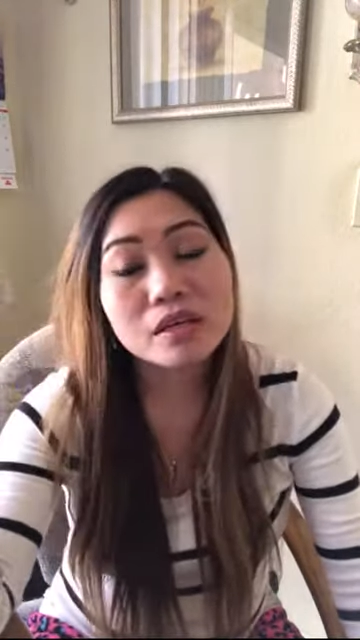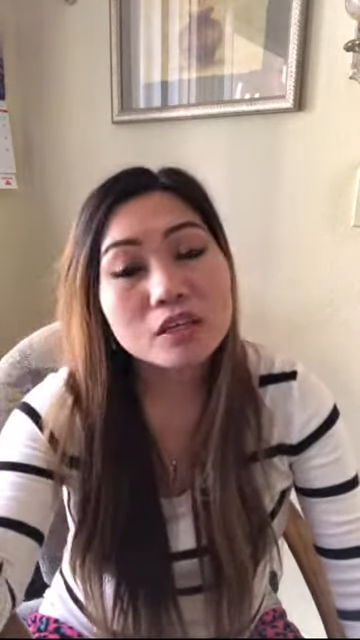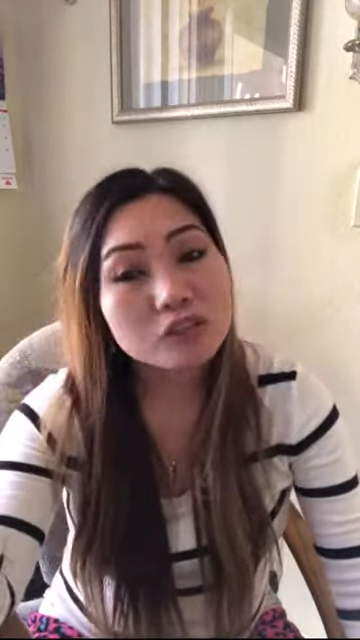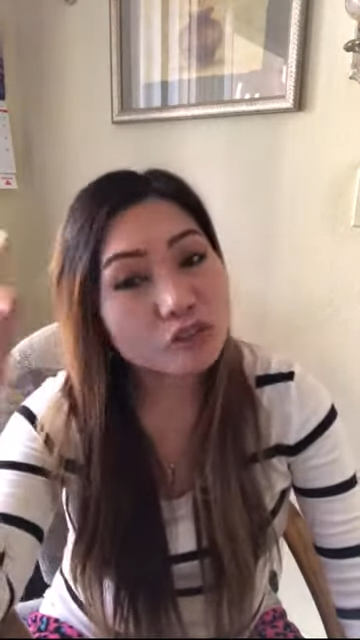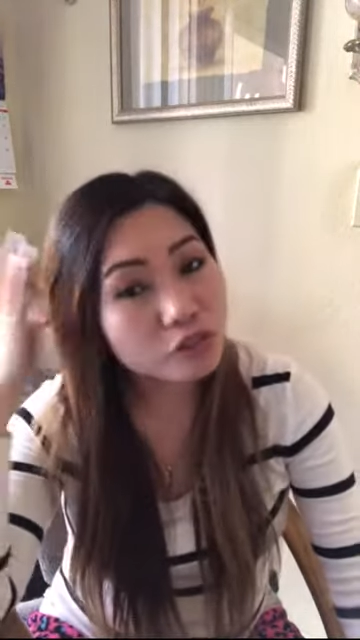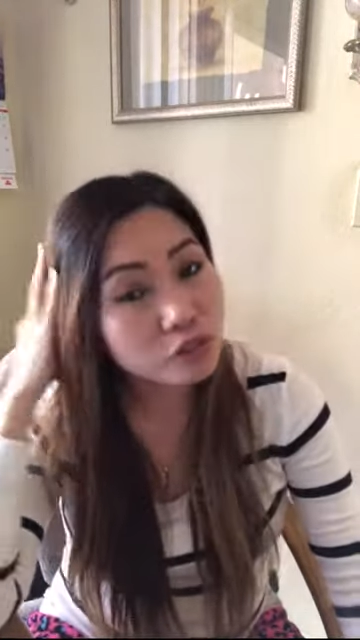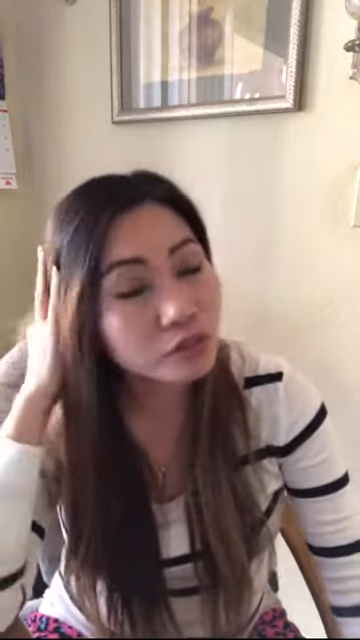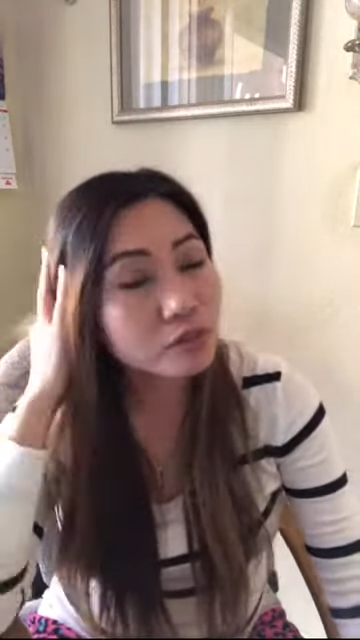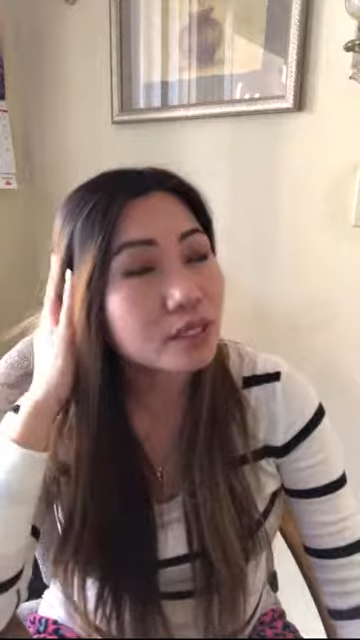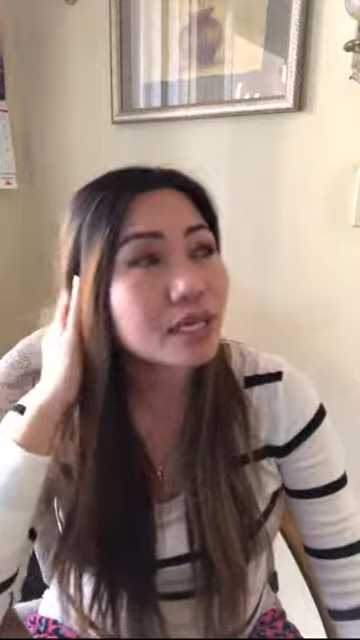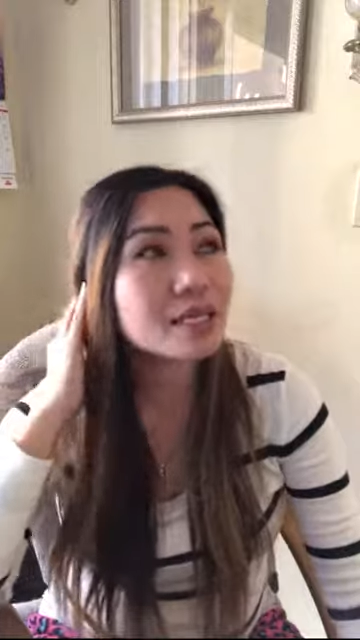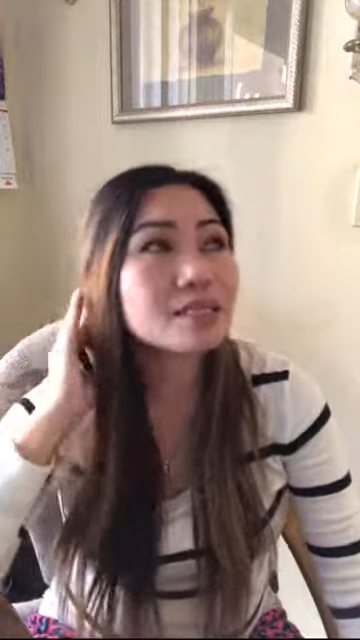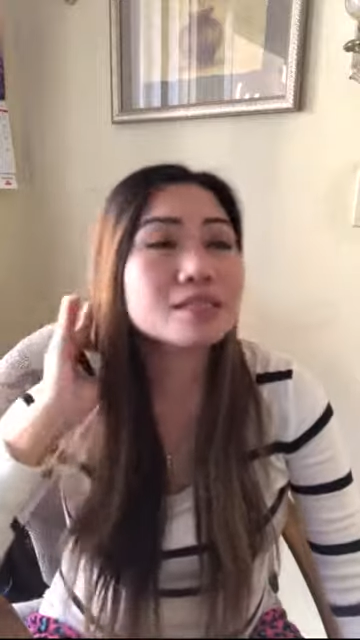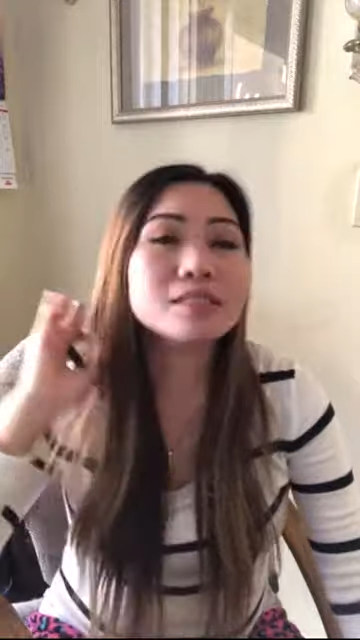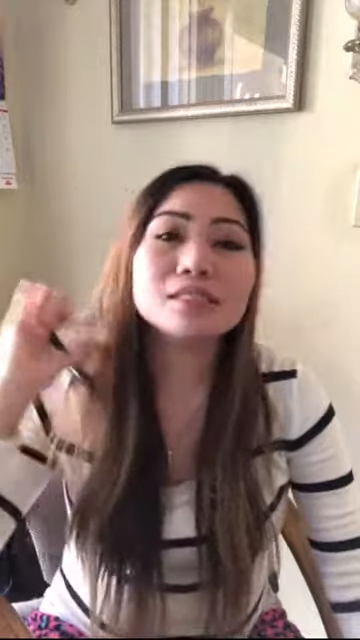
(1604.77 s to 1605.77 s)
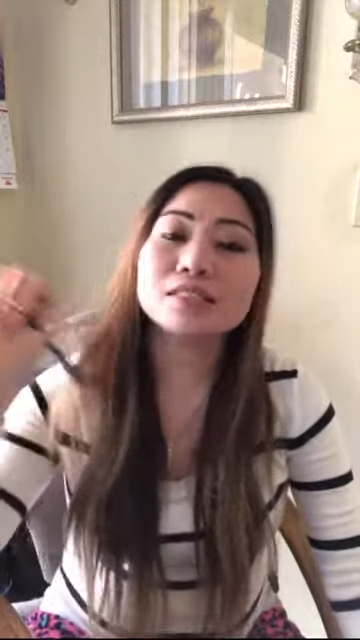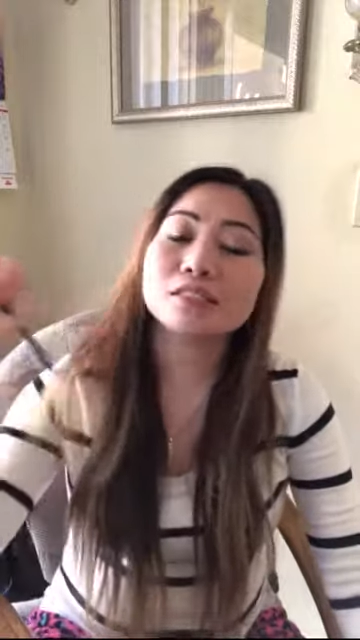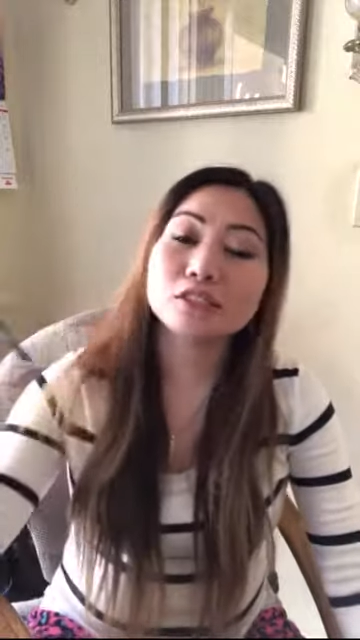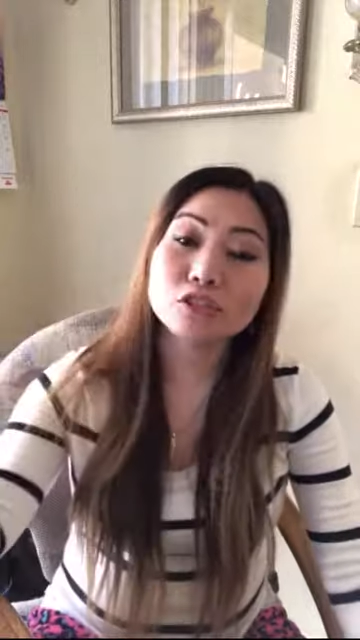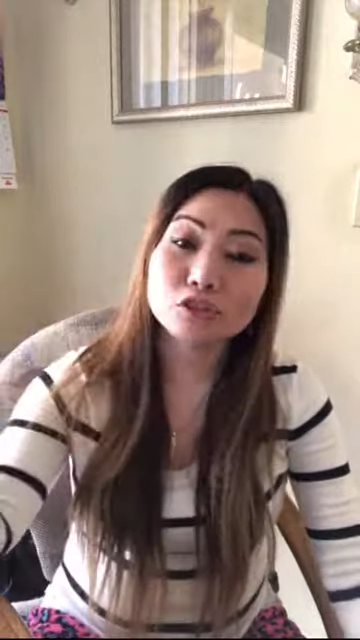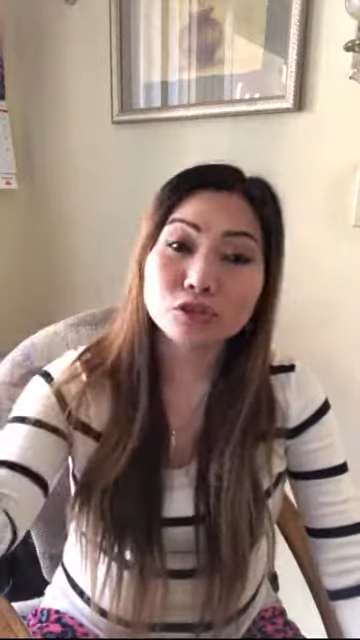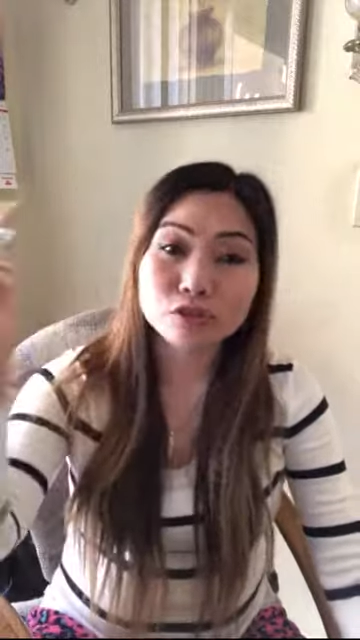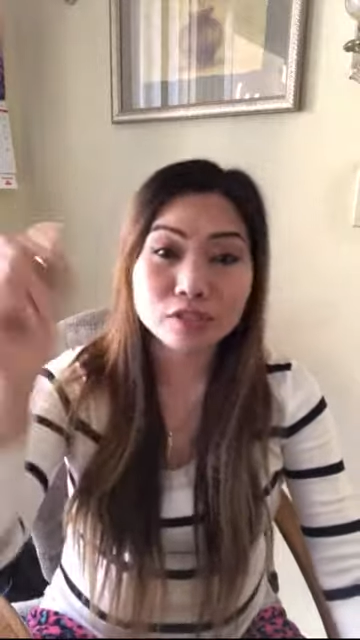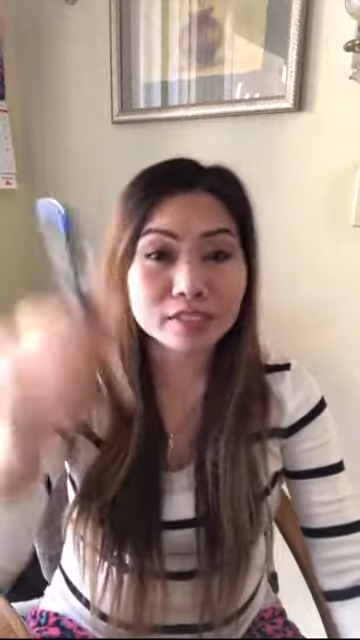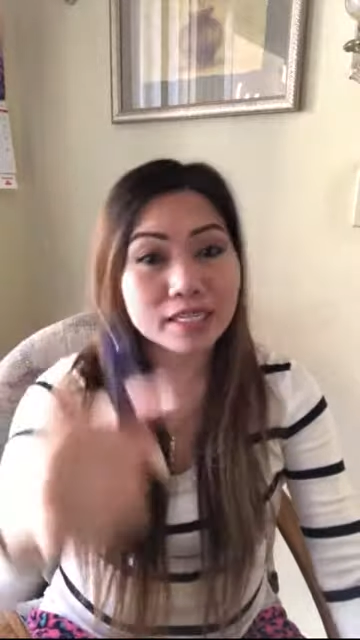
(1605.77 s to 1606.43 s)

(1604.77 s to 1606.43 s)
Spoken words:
So you guys just use